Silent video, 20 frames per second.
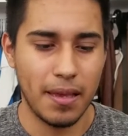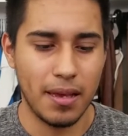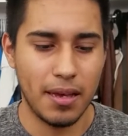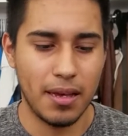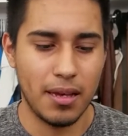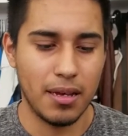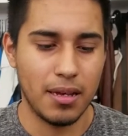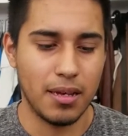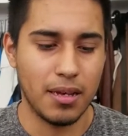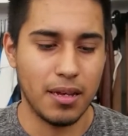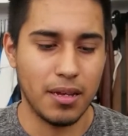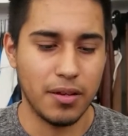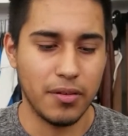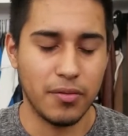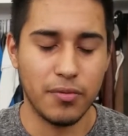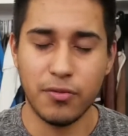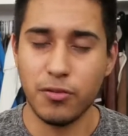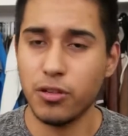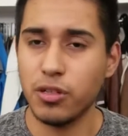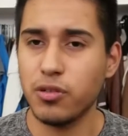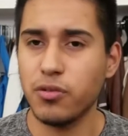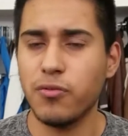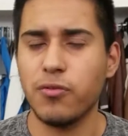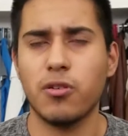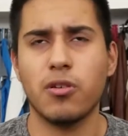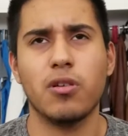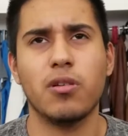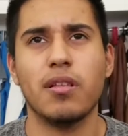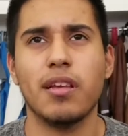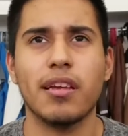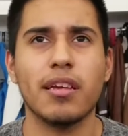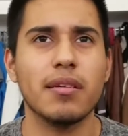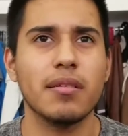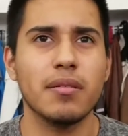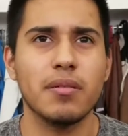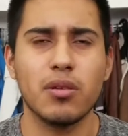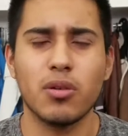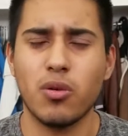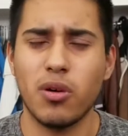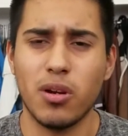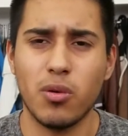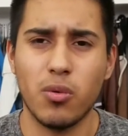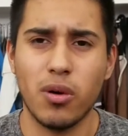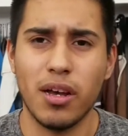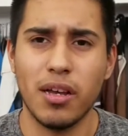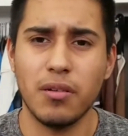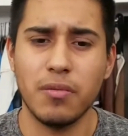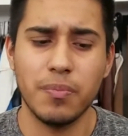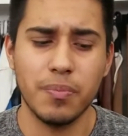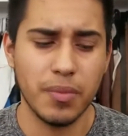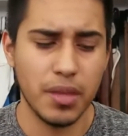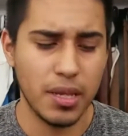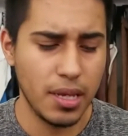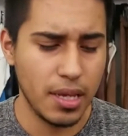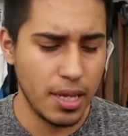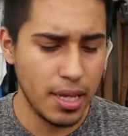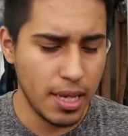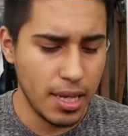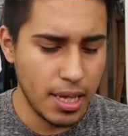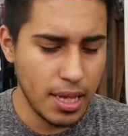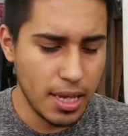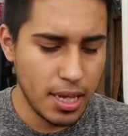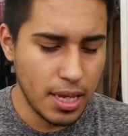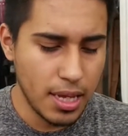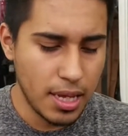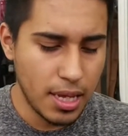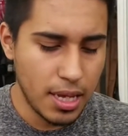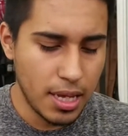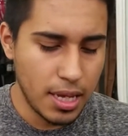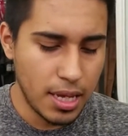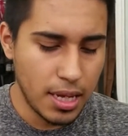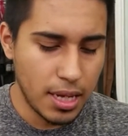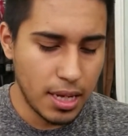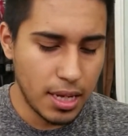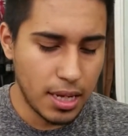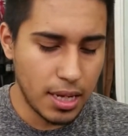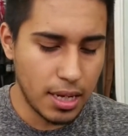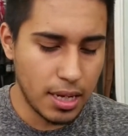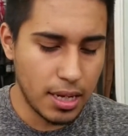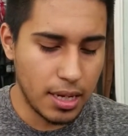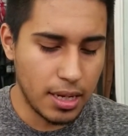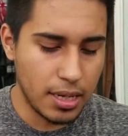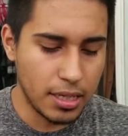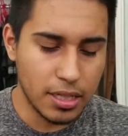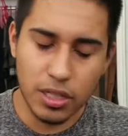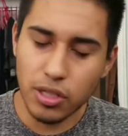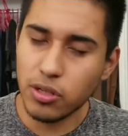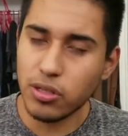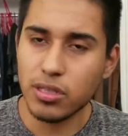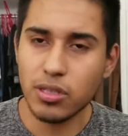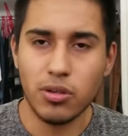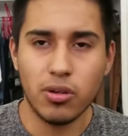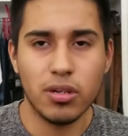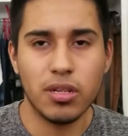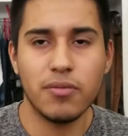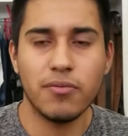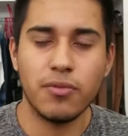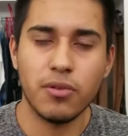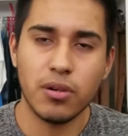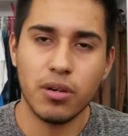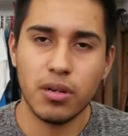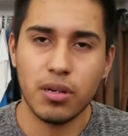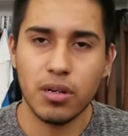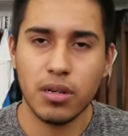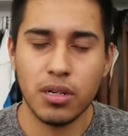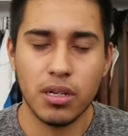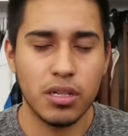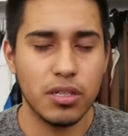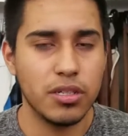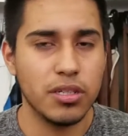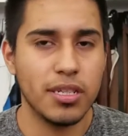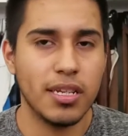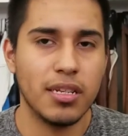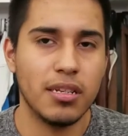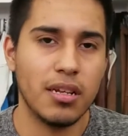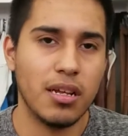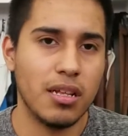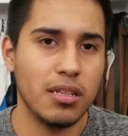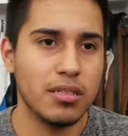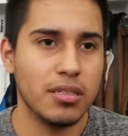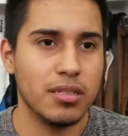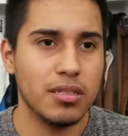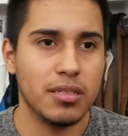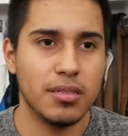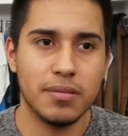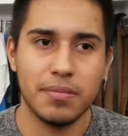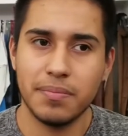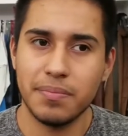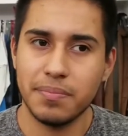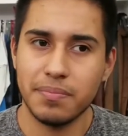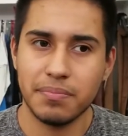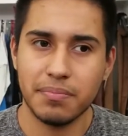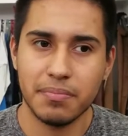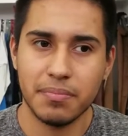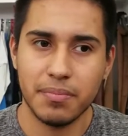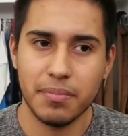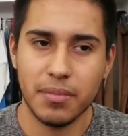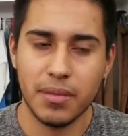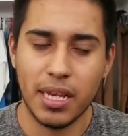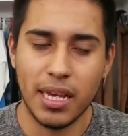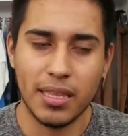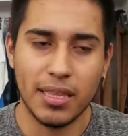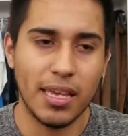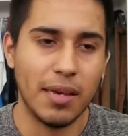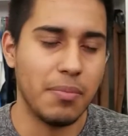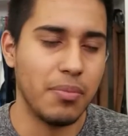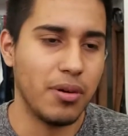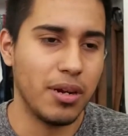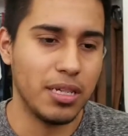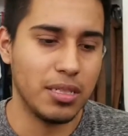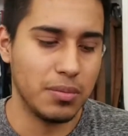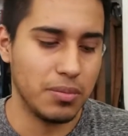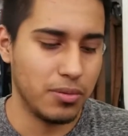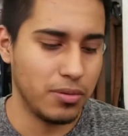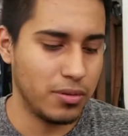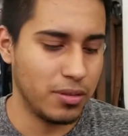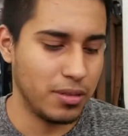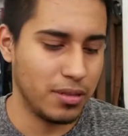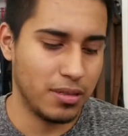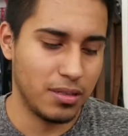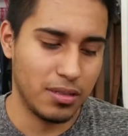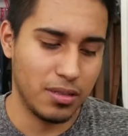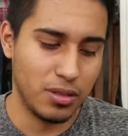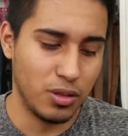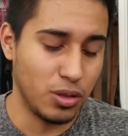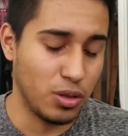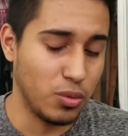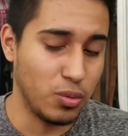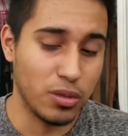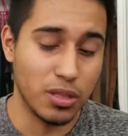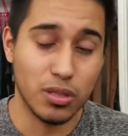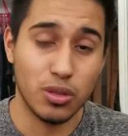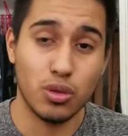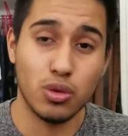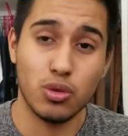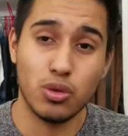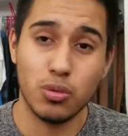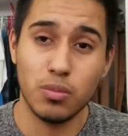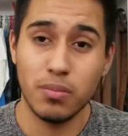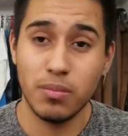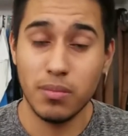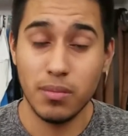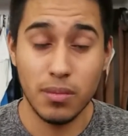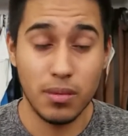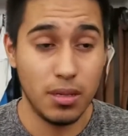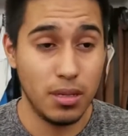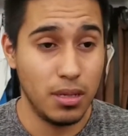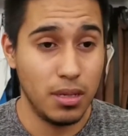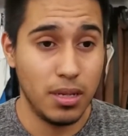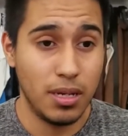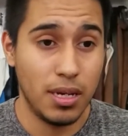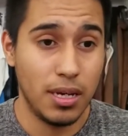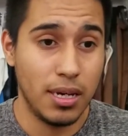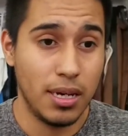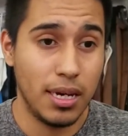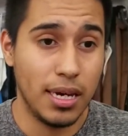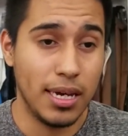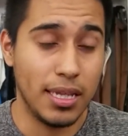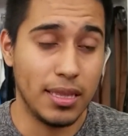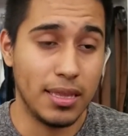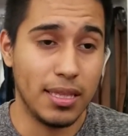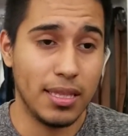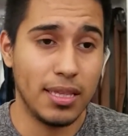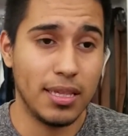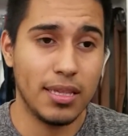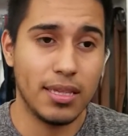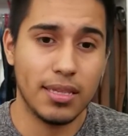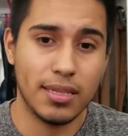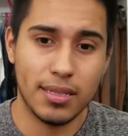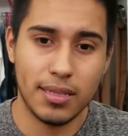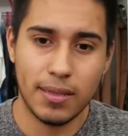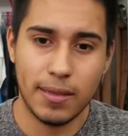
for you for like quite a while. It's going for $110 at that price point. With the zoom, I think.